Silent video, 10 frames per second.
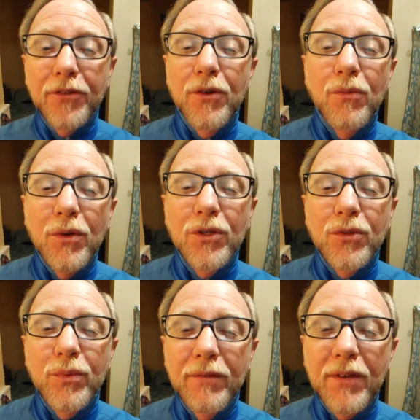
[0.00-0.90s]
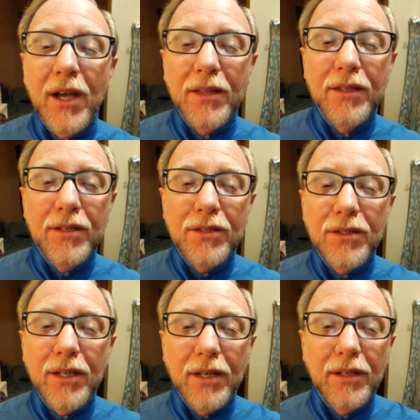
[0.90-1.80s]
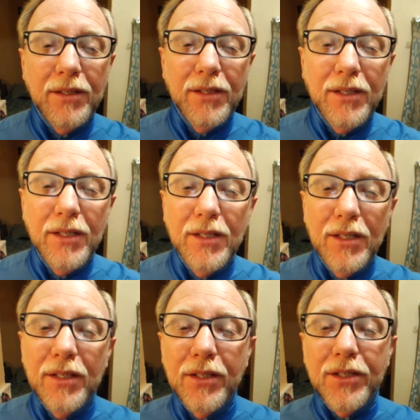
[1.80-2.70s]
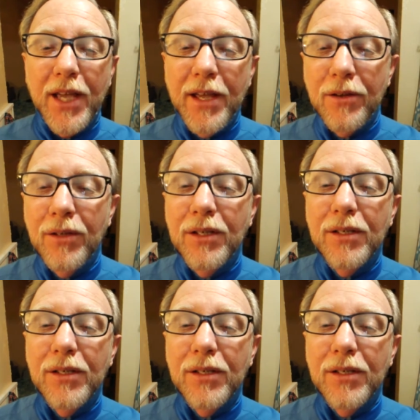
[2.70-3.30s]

So once we've got this, the tail